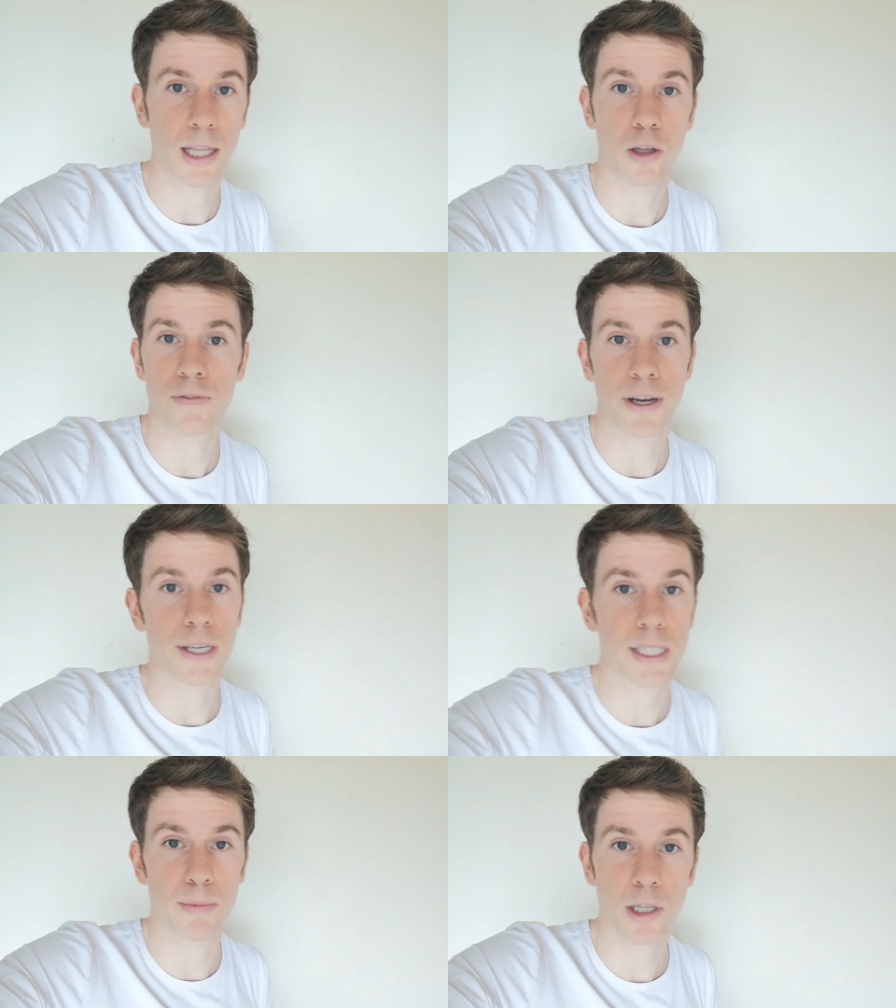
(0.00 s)
They look very
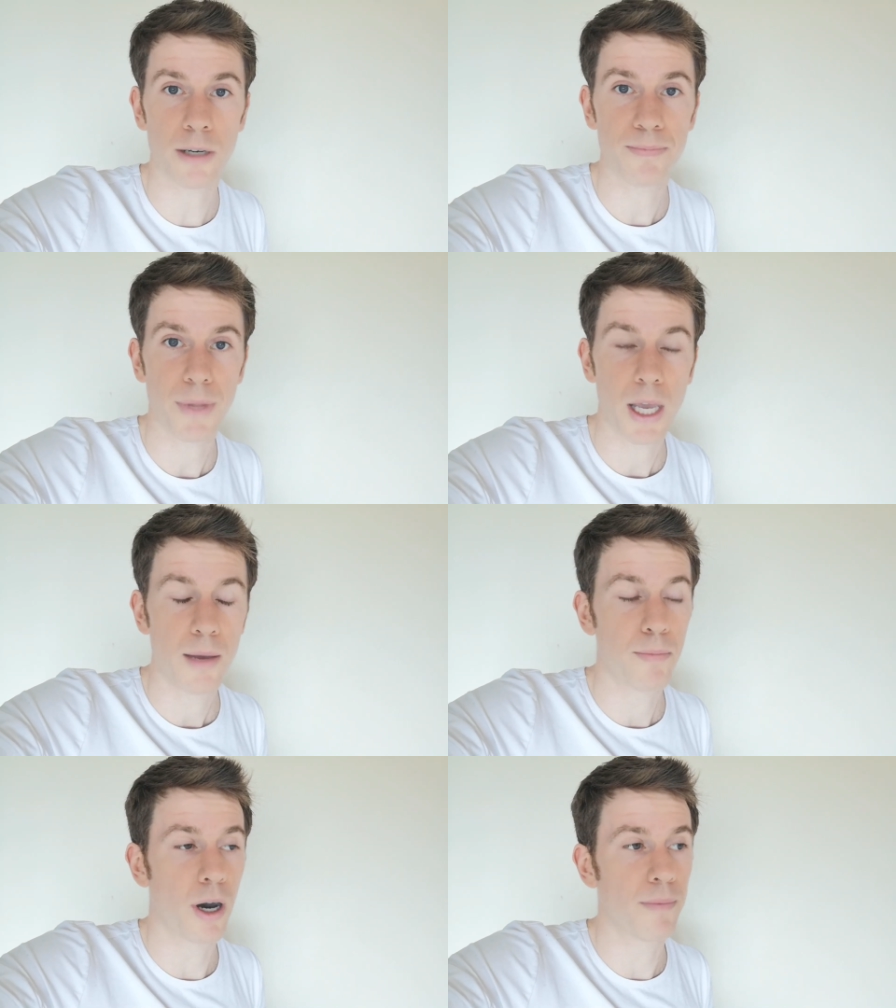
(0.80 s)
similar,
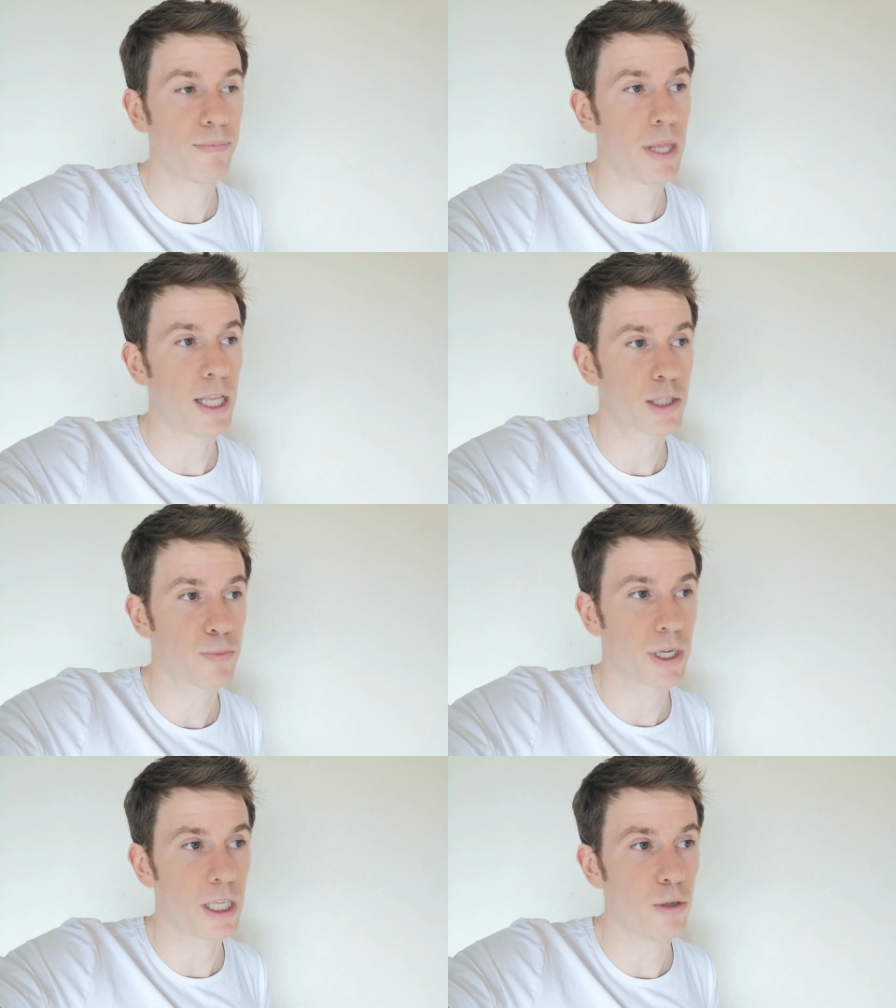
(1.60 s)
but it's a
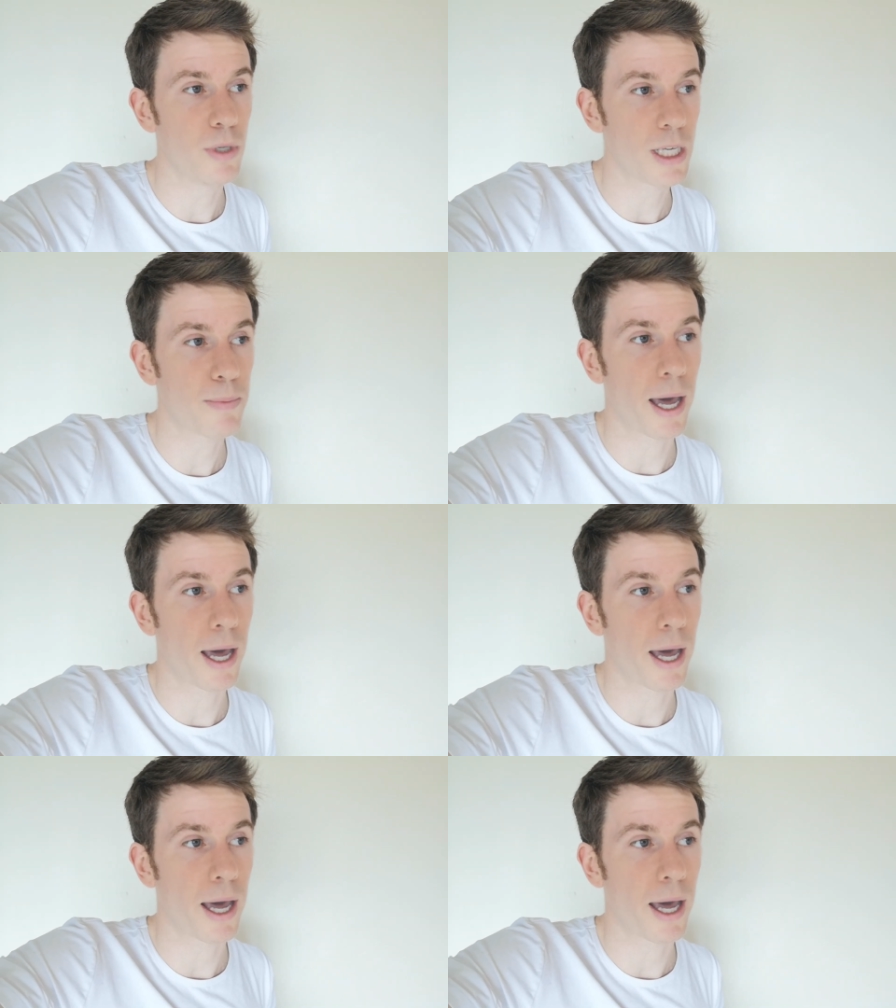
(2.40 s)
pretty unique